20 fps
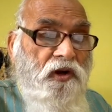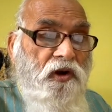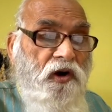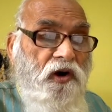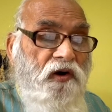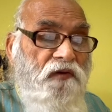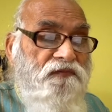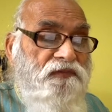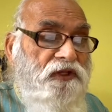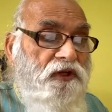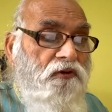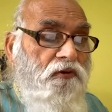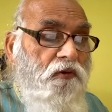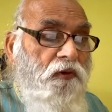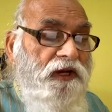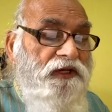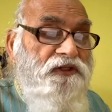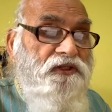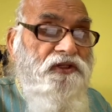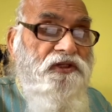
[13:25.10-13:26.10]
of the
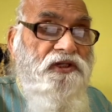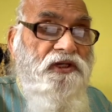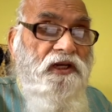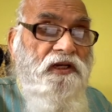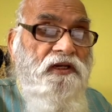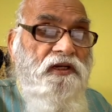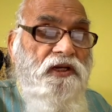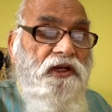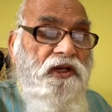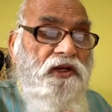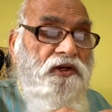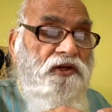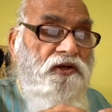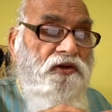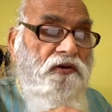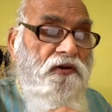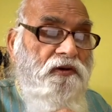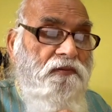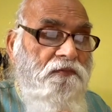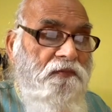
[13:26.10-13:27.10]
question in
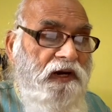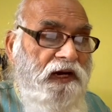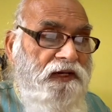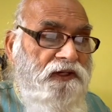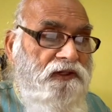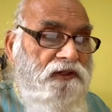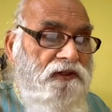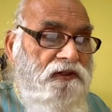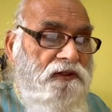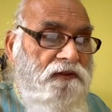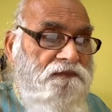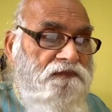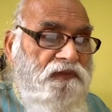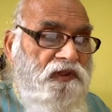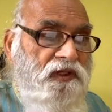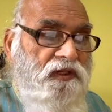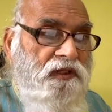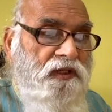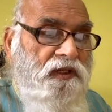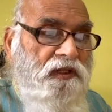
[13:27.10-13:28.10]
your mind.
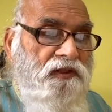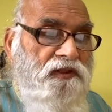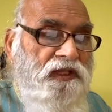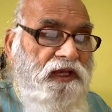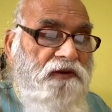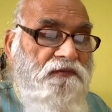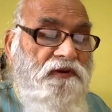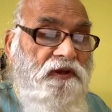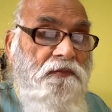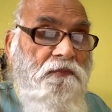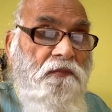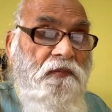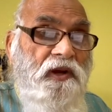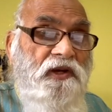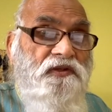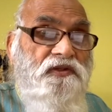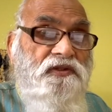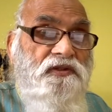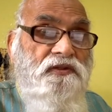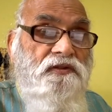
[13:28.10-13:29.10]
Devi
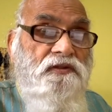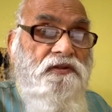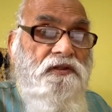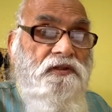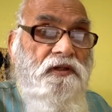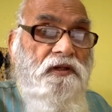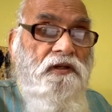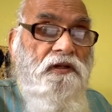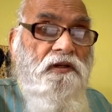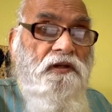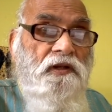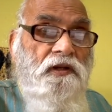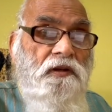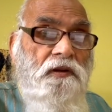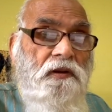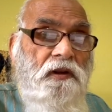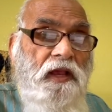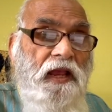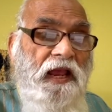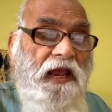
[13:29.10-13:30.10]
must
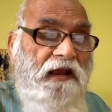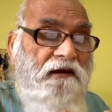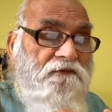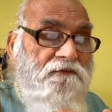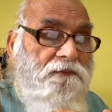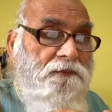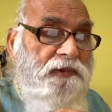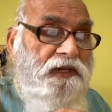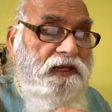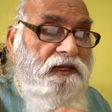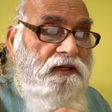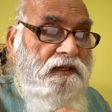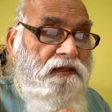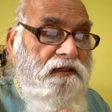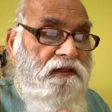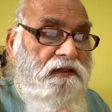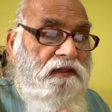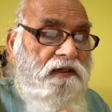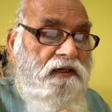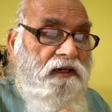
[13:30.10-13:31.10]
have
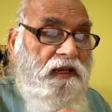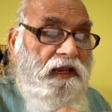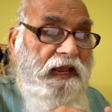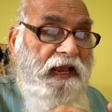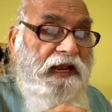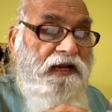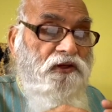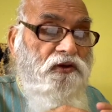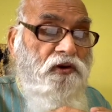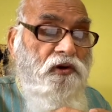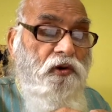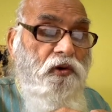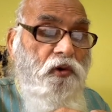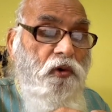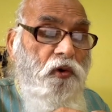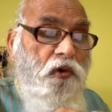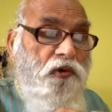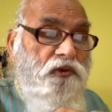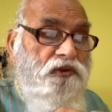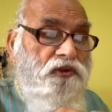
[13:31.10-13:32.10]
been at
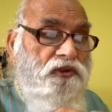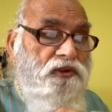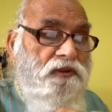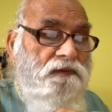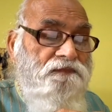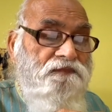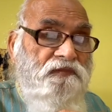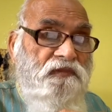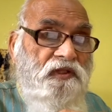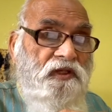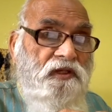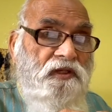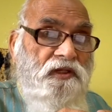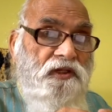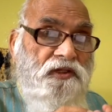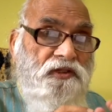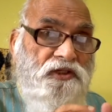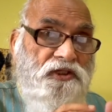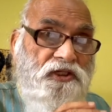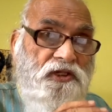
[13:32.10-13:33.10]
loss
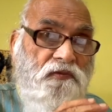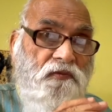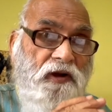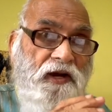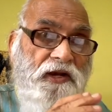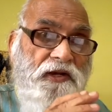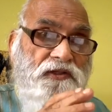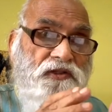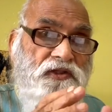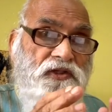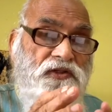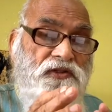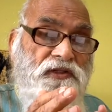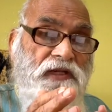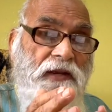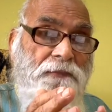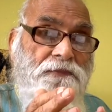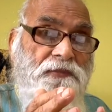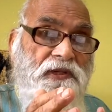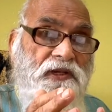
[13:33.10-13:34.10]
Shiva has
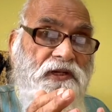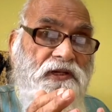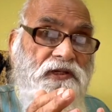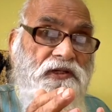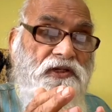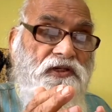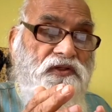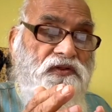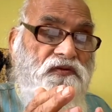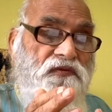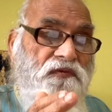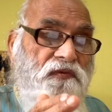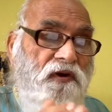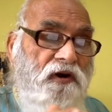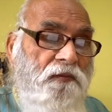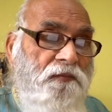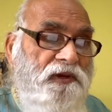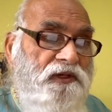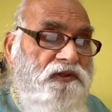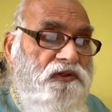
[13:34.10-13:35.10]
disappeared, his
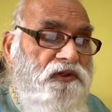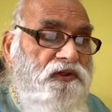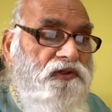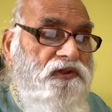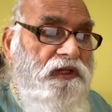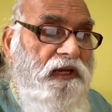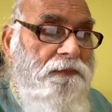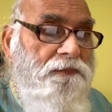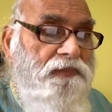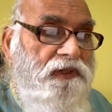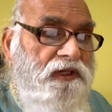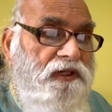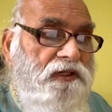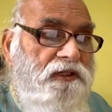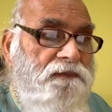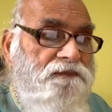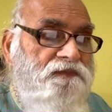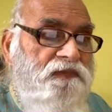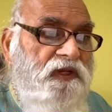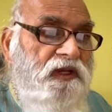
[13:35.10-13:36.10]
form has
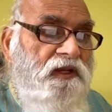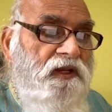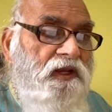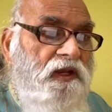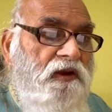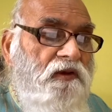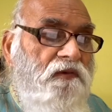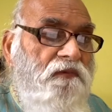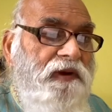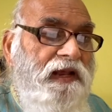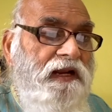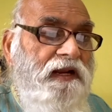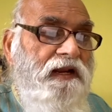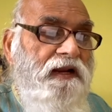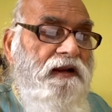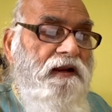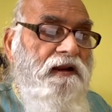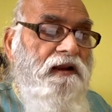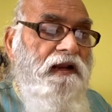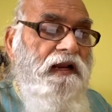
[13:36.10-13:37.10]
disappeared.
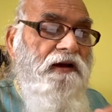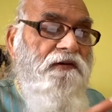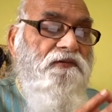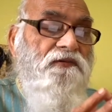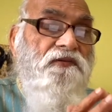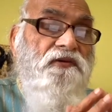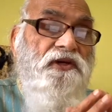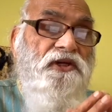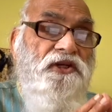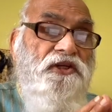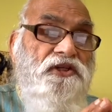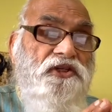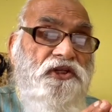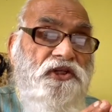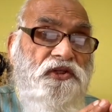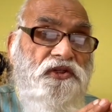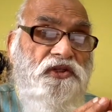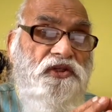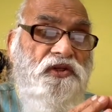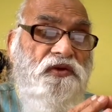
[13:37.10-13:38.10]
When love
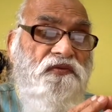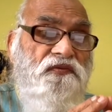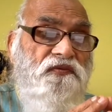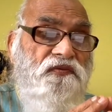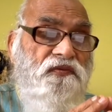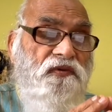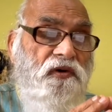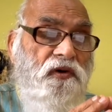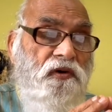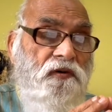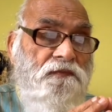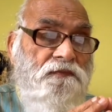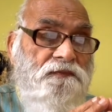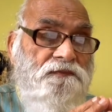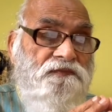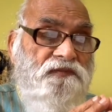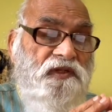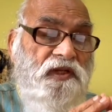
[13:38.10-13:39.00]
reaches the form,